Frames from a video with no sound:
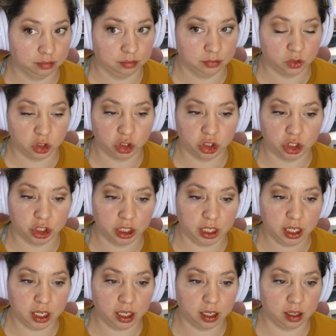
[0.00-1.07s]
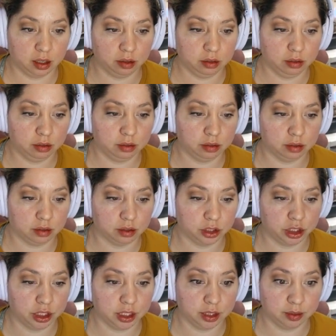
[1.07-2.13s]
She
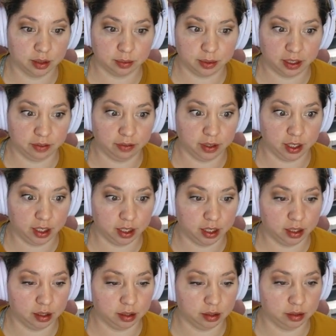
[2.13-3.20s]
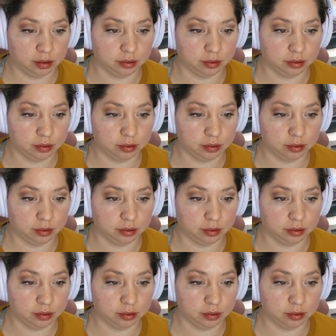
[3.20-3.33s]
must be a villain.